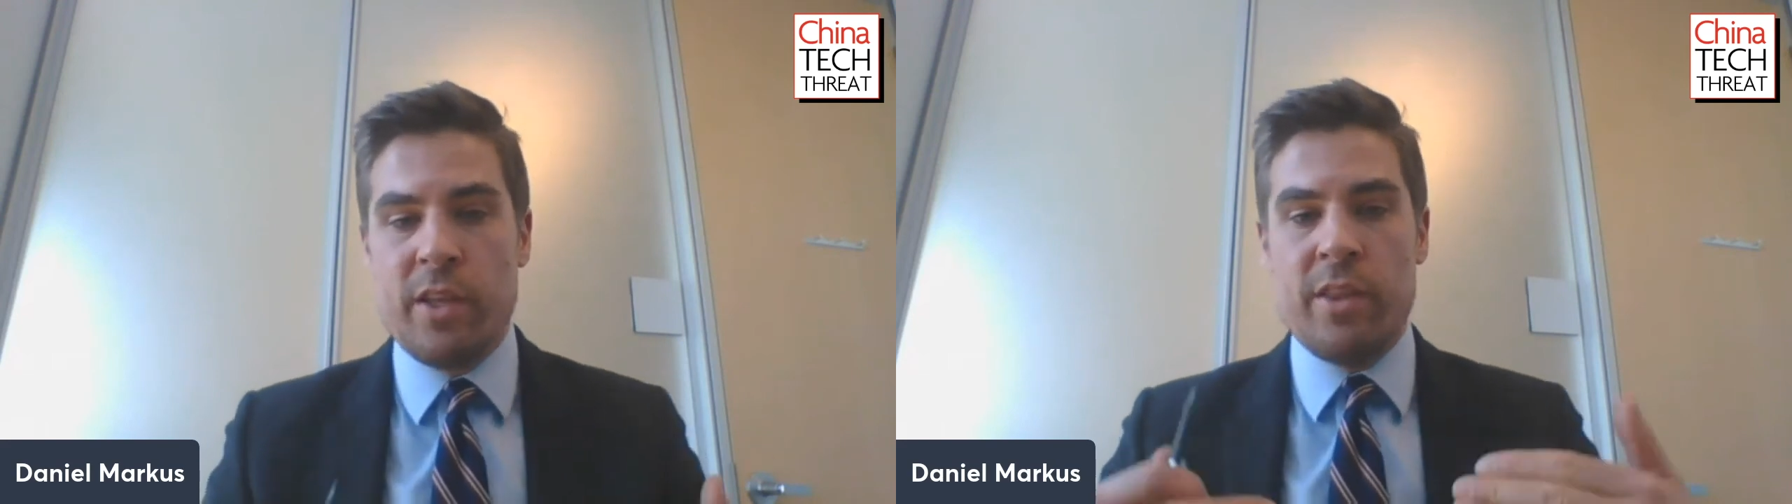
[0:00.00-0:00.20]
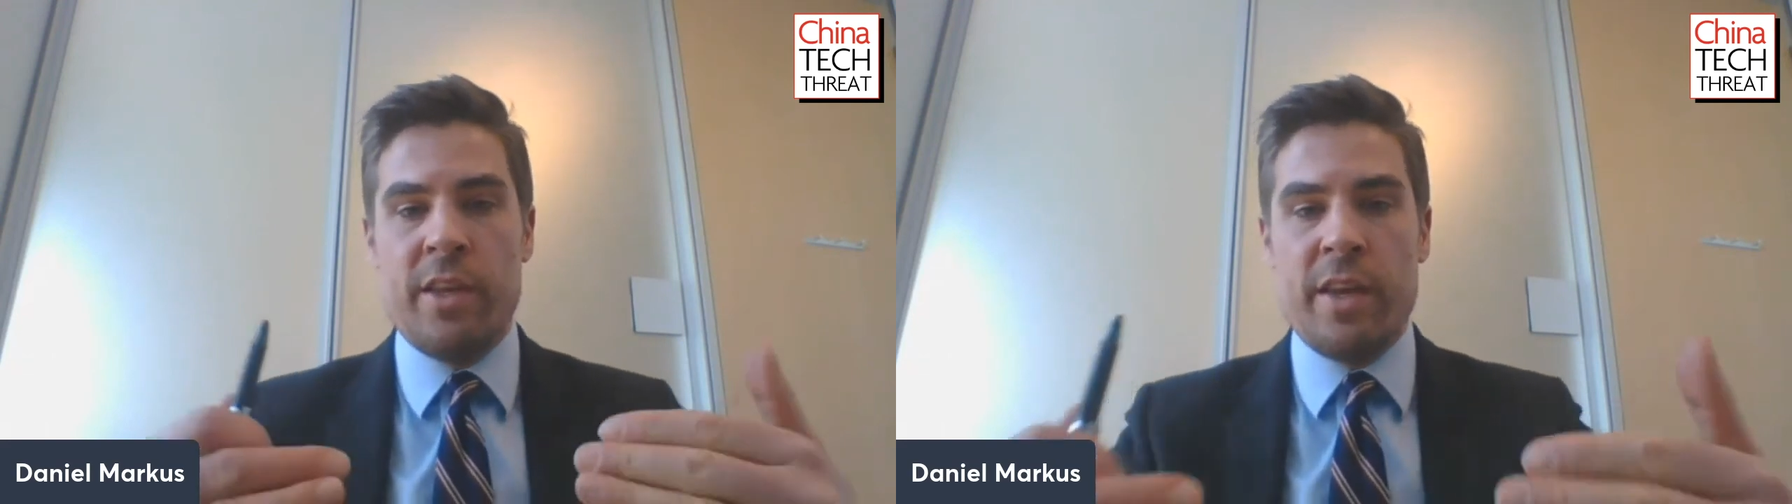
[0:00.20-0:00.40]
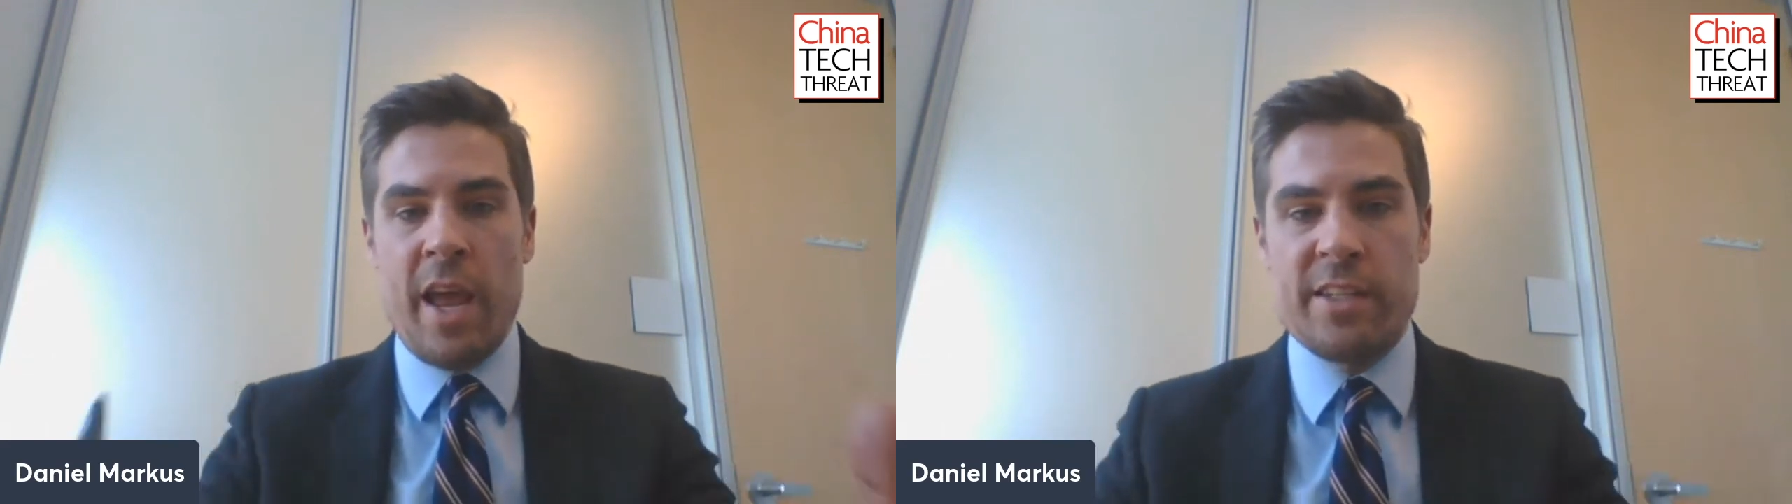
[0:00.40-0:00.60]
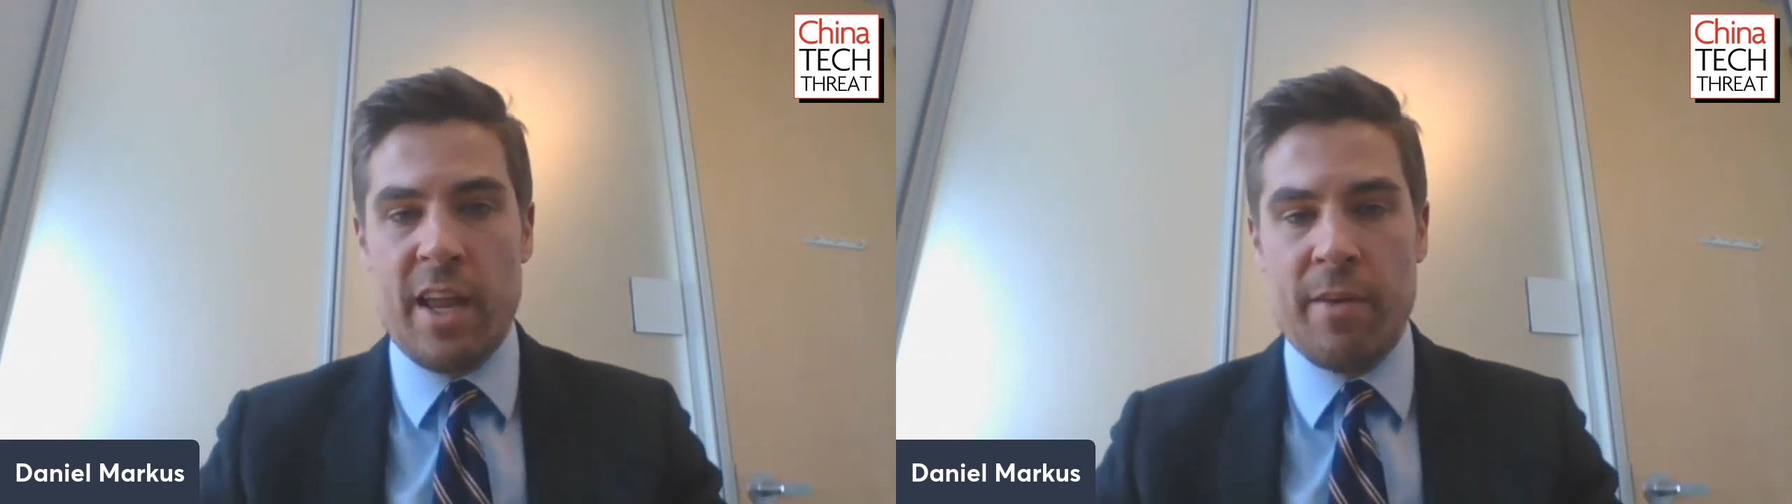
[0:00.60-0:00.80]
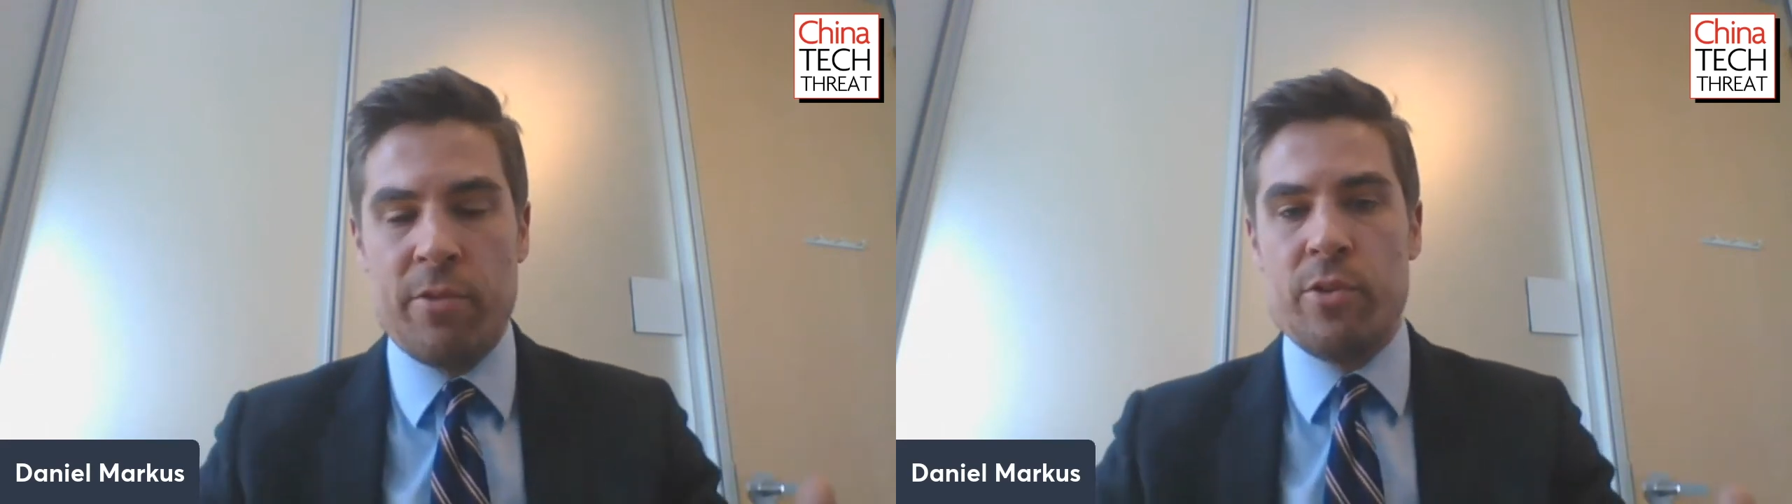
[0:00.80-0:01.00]
the
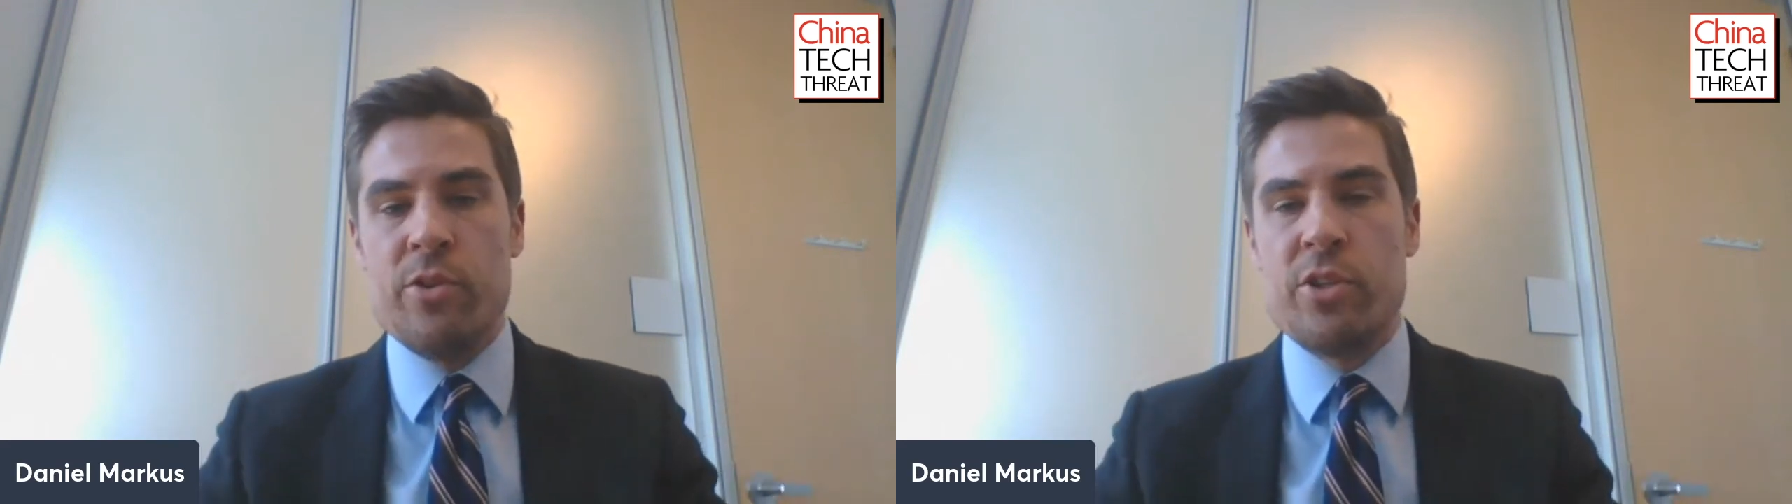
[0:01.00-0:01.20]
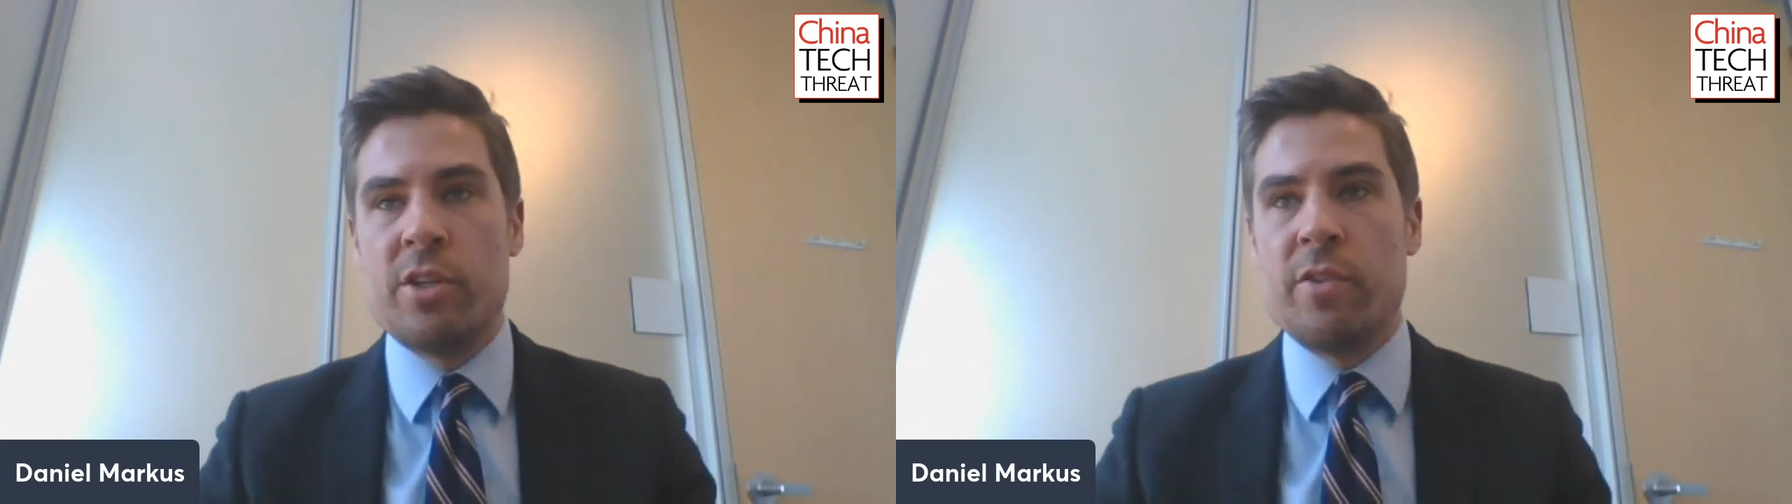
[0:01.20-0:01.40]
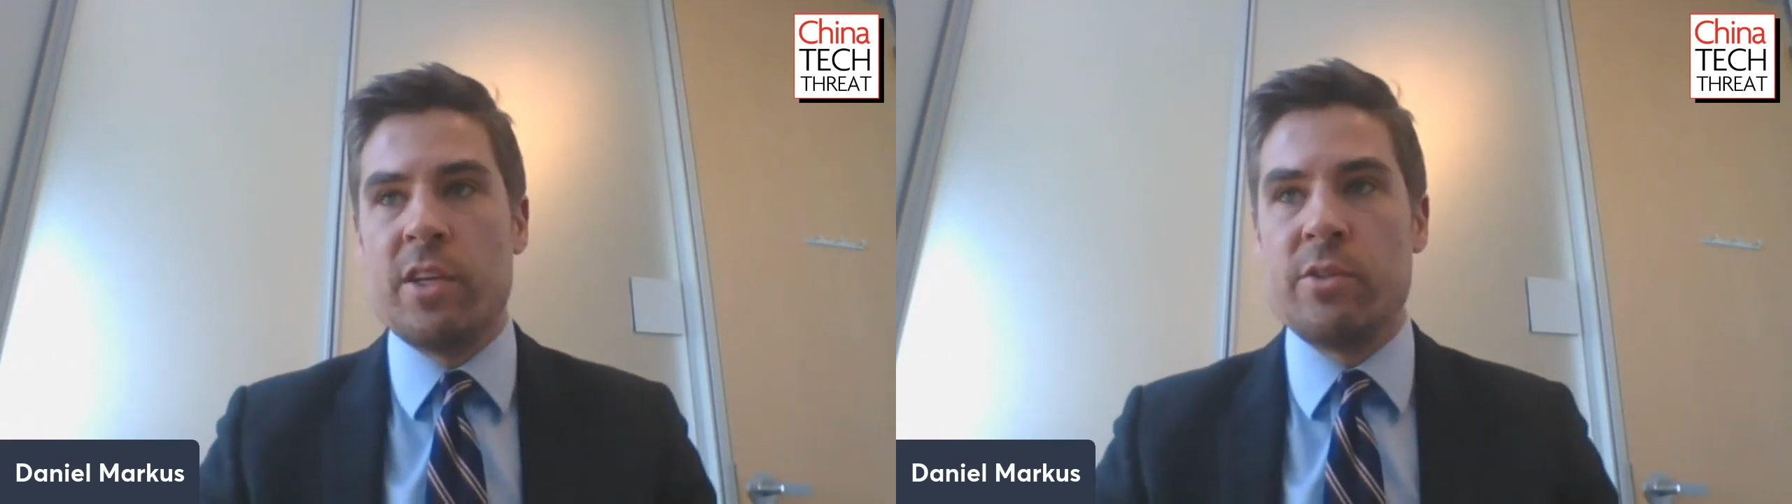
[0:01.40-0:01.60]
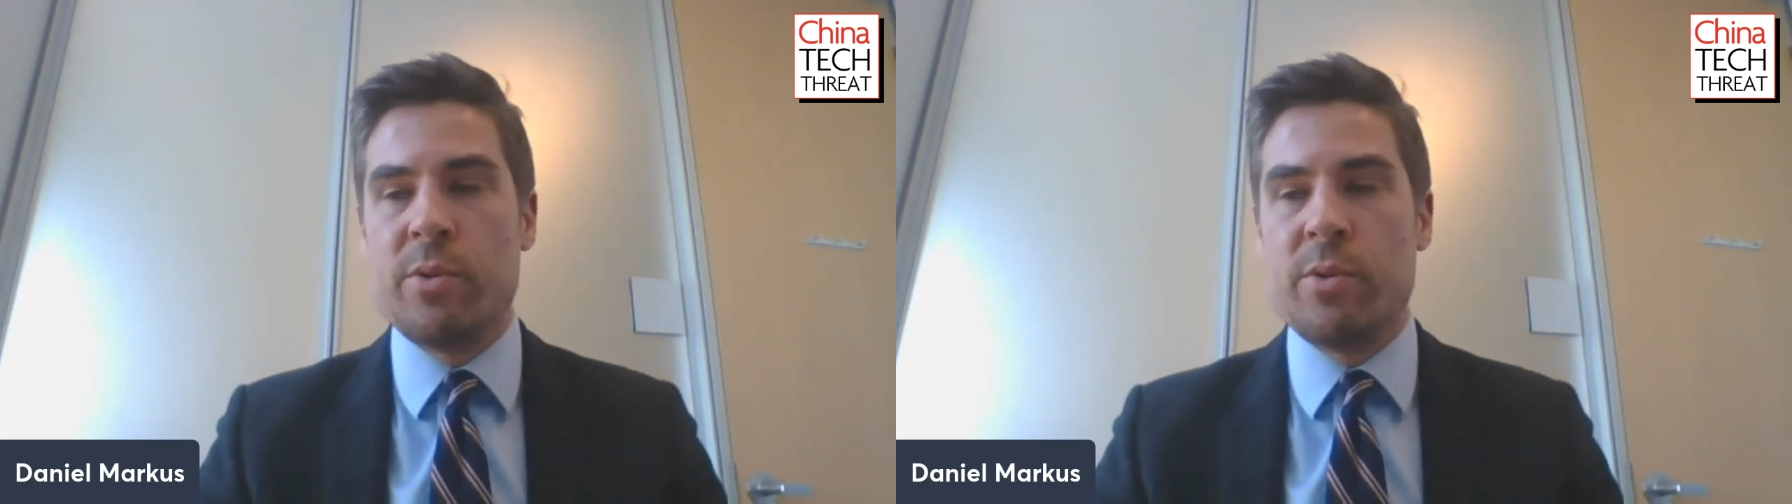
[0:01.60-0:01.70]
next evolution of this,